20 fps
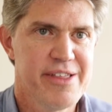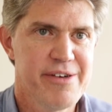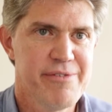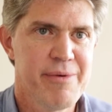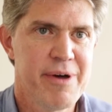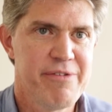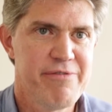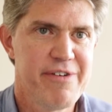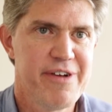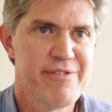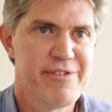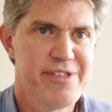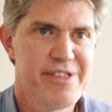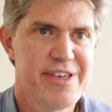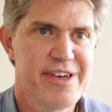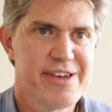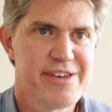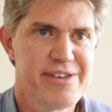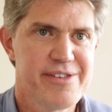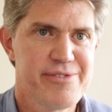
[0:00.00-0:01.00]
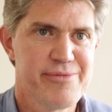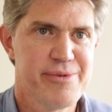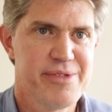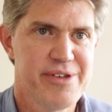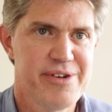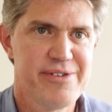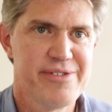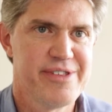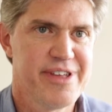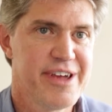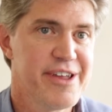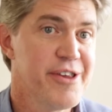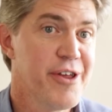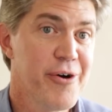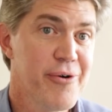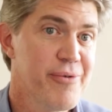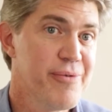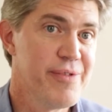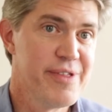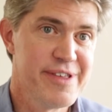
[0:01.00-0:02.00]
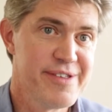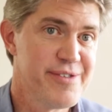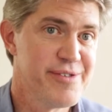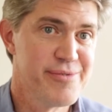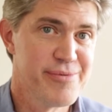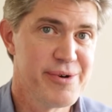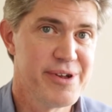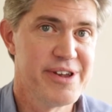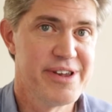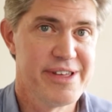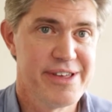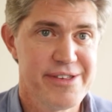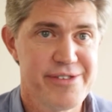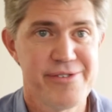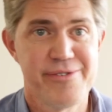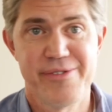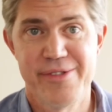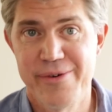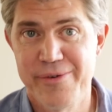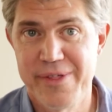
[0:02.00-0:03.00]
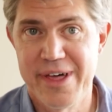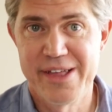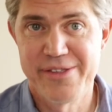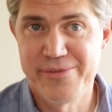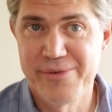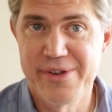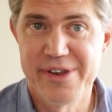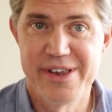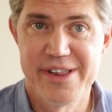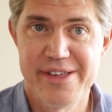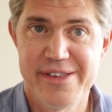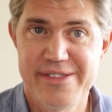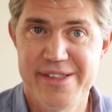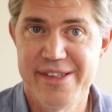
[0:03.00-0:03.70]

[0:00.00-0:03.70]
my favorite thing is when they're saying, no, this is what it is, or no, that's what it is.